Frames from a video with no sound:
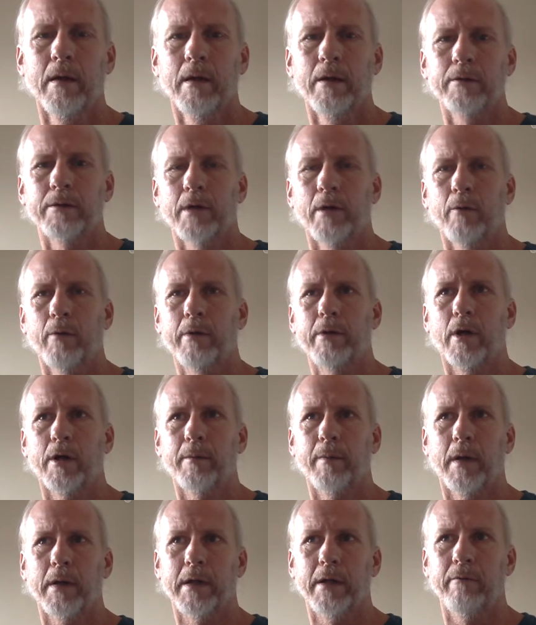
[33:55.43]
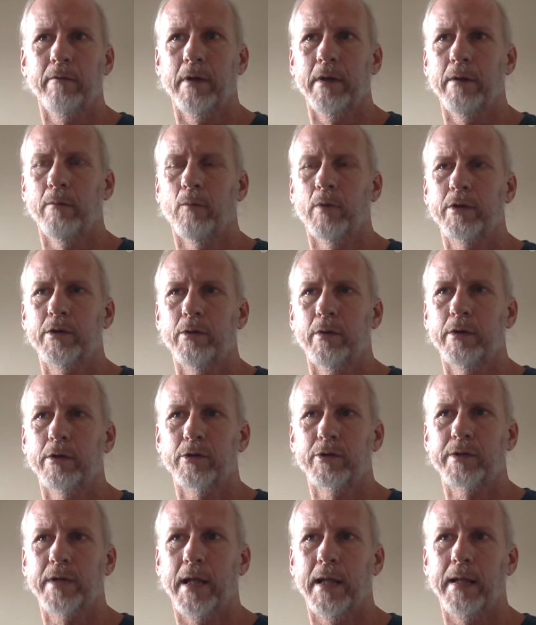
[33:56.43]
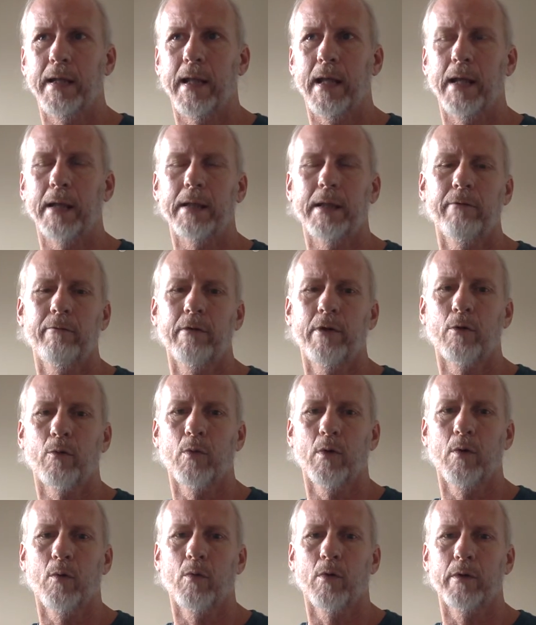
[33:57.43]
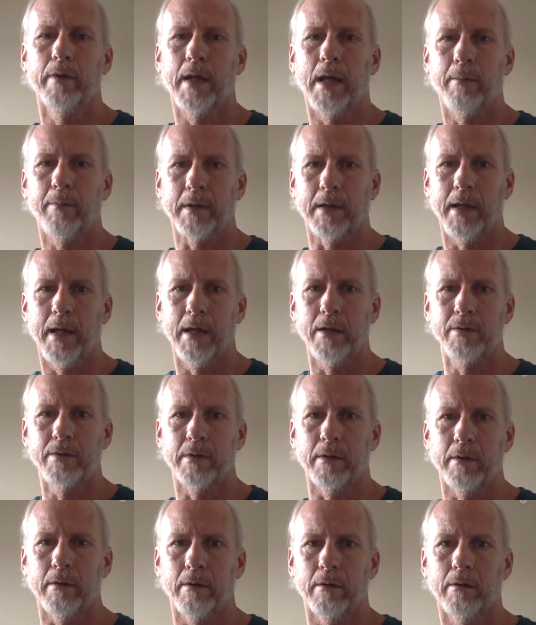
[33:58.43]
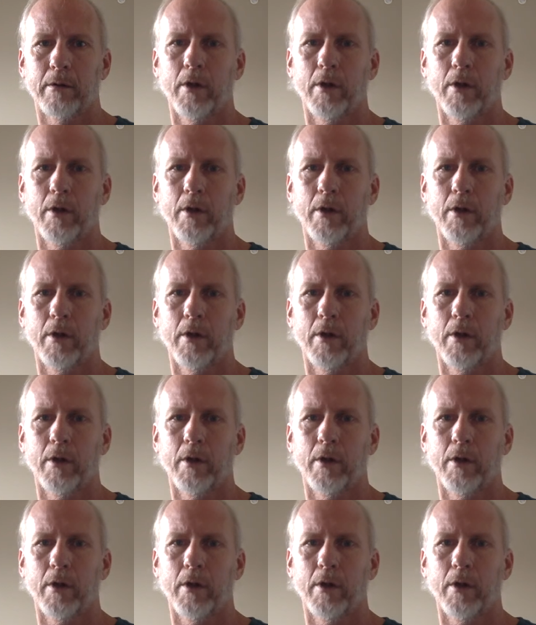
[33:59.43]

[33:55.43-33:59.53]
So we talked about giving it, and once you understand that, give it a real world application.